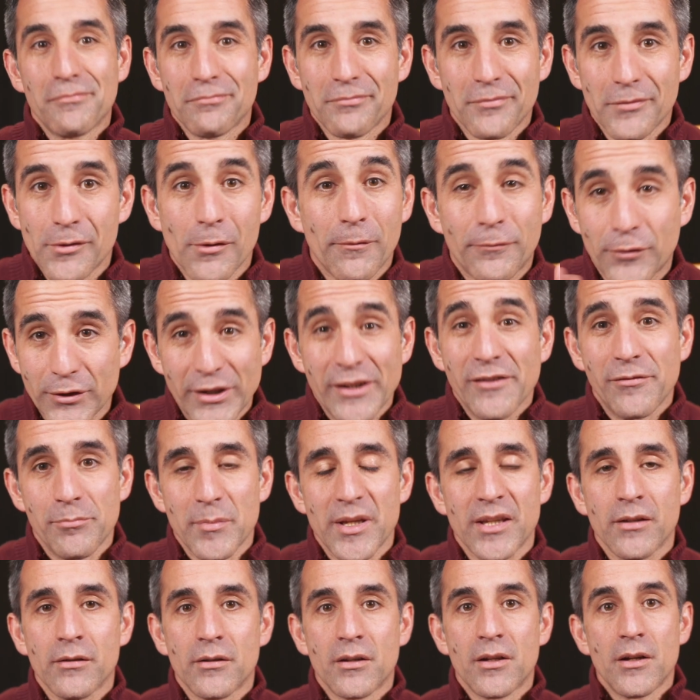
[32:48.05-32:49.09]
You'll forgive
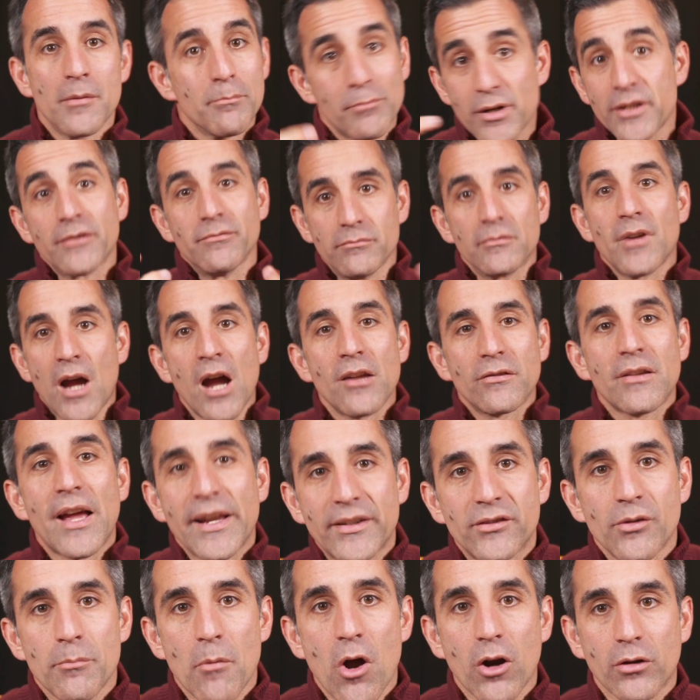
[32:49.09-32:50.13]
me, but I like
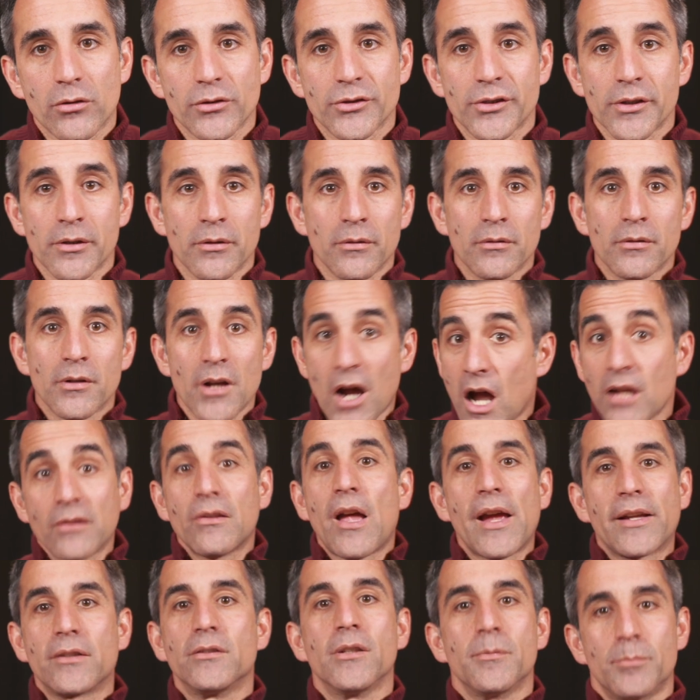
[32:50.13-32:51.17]
democracy. I
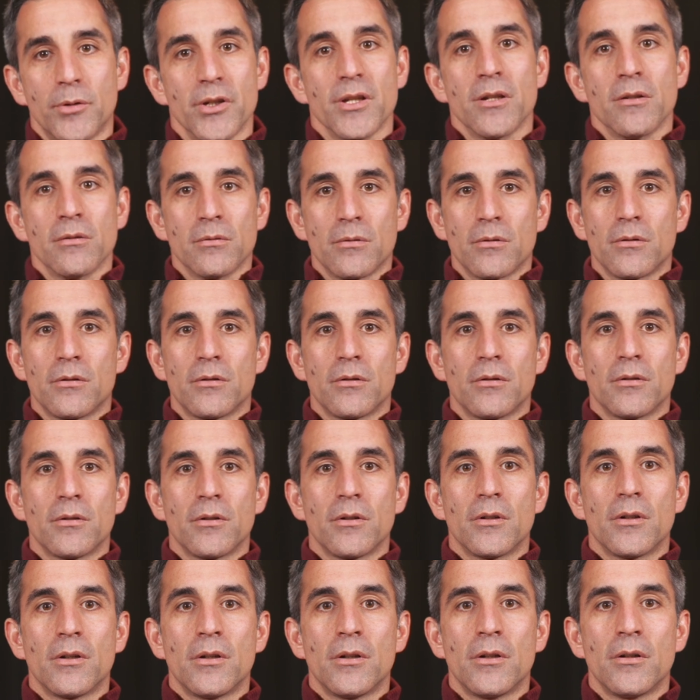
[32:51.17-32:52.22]
like liberty,
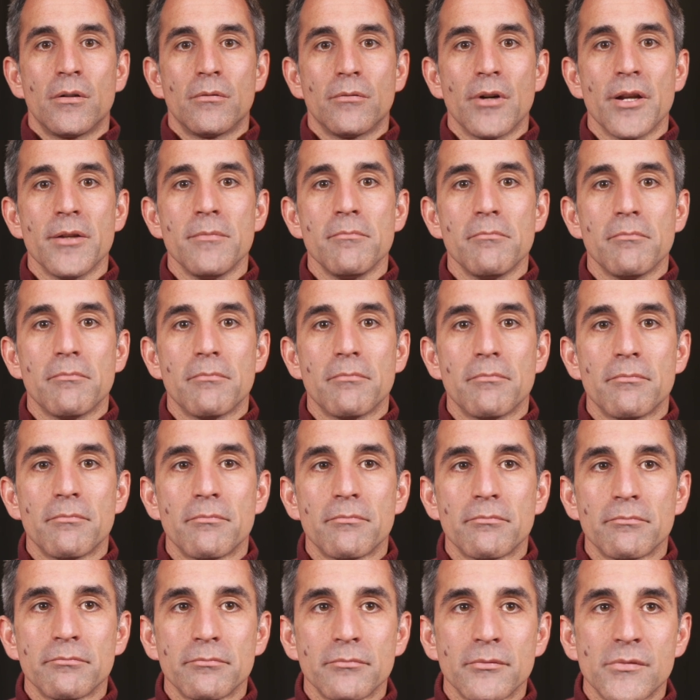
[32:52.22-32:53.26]
right?
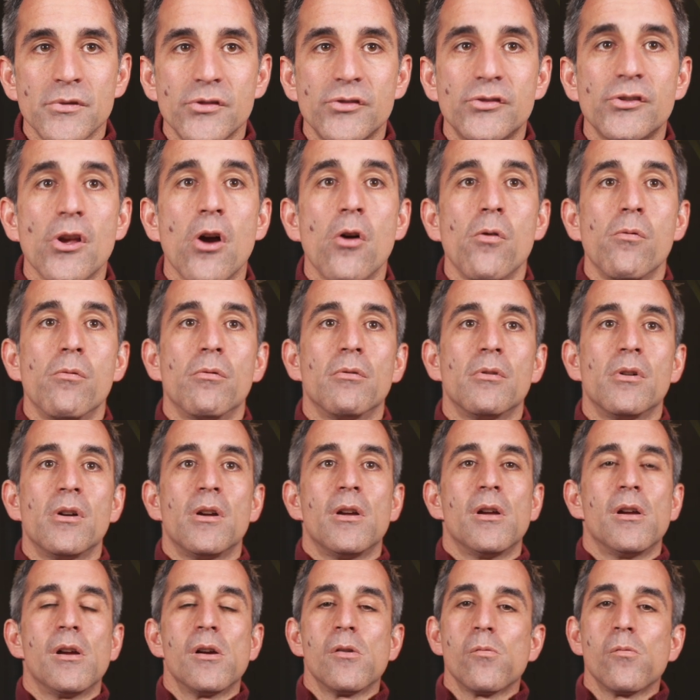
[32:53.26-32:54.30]
So,
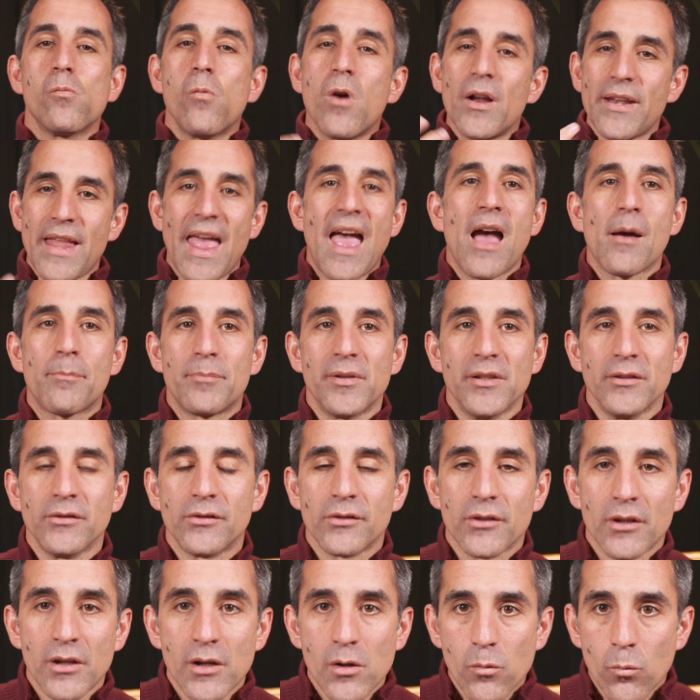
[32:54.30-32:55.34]
what happened
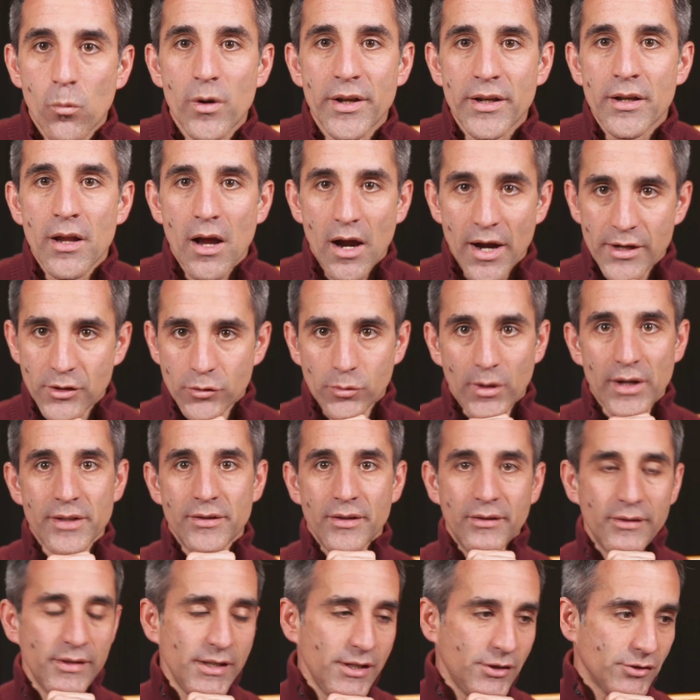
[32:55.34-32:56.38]
when I tried to
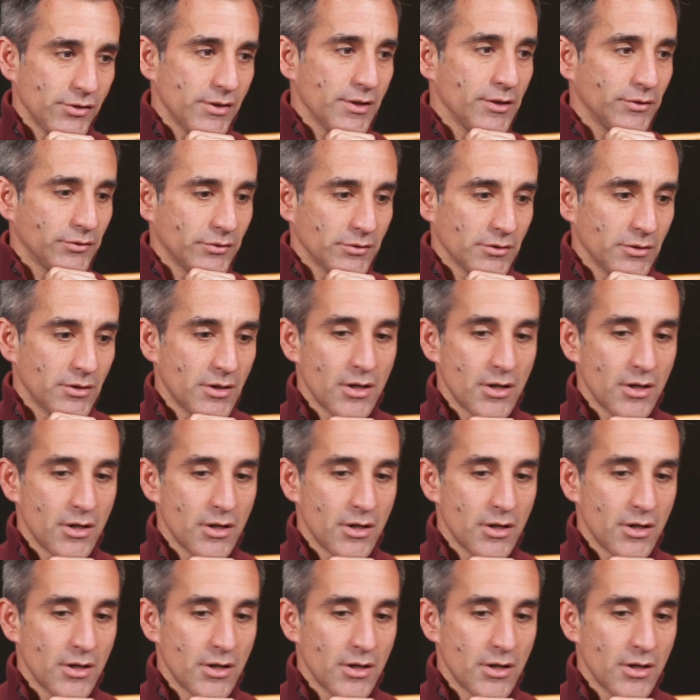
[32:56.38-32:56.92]
teach this?